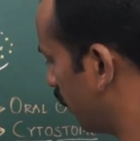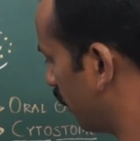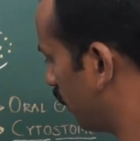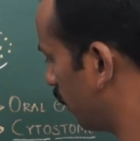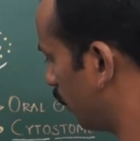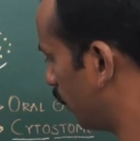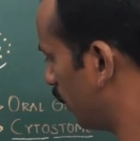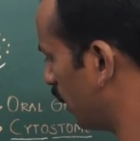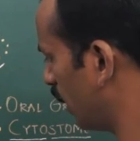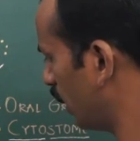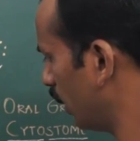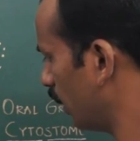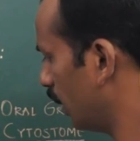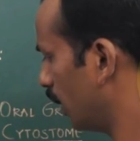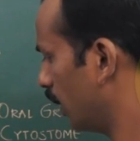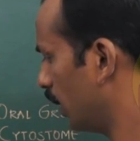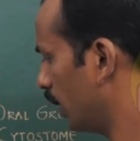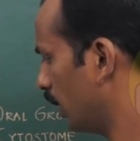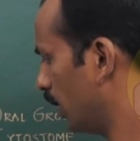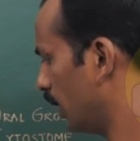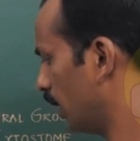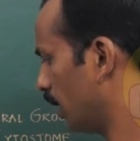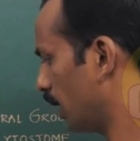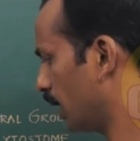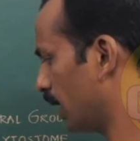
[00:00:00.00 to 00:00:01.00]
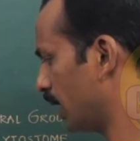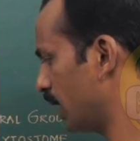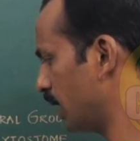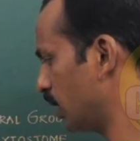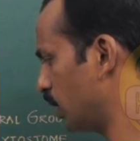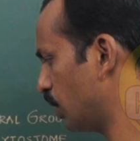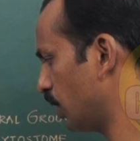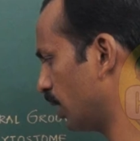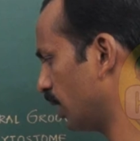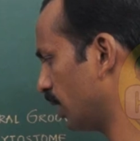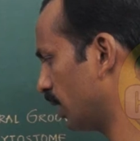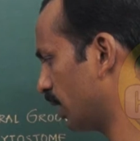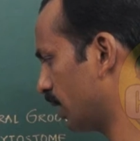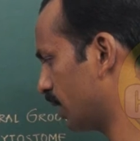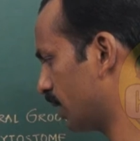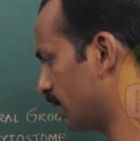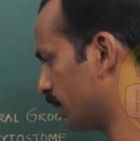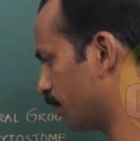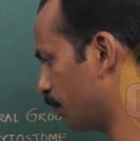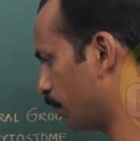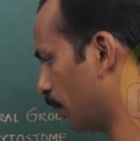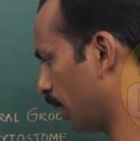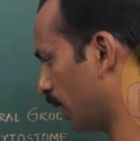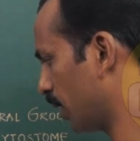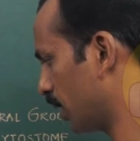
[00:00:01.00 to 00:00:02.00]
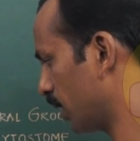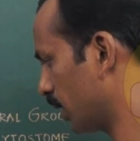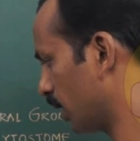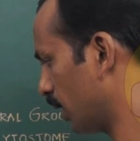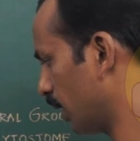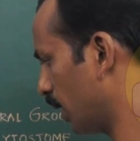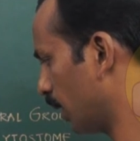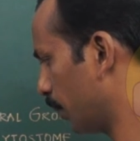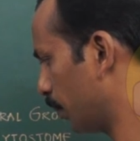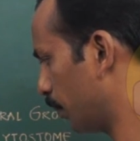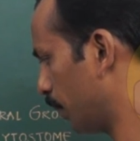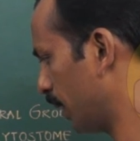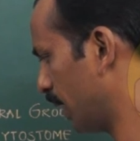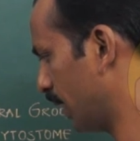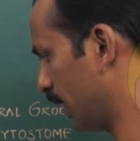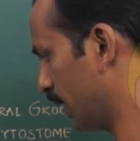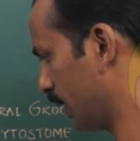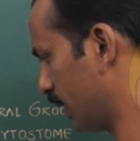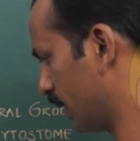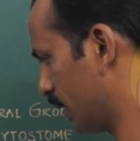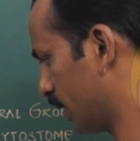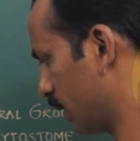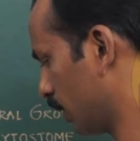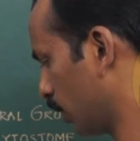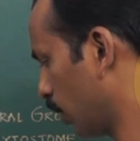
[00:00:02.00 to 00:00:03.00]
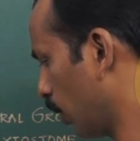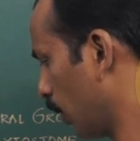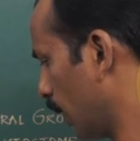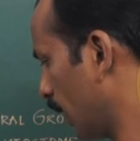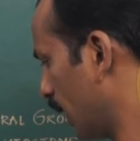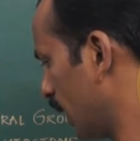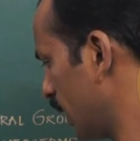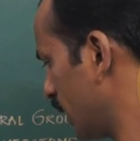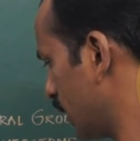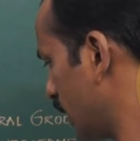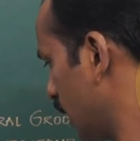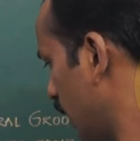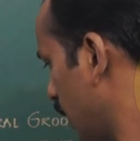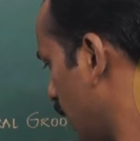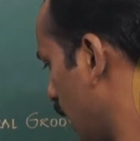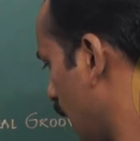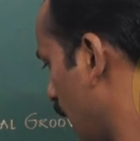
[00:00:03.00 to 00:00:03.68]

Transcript: will be reaching this particular place called as